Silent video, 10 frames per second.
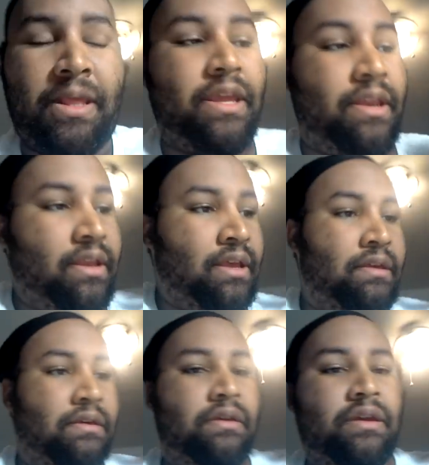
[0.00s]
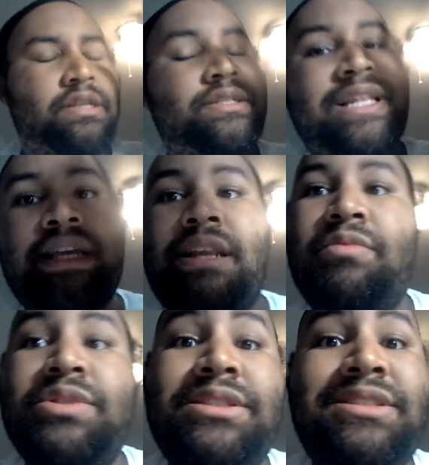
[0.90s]
And it's like, and I
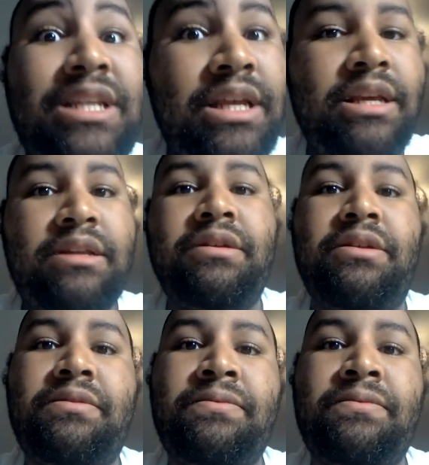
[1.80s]
was seeing it.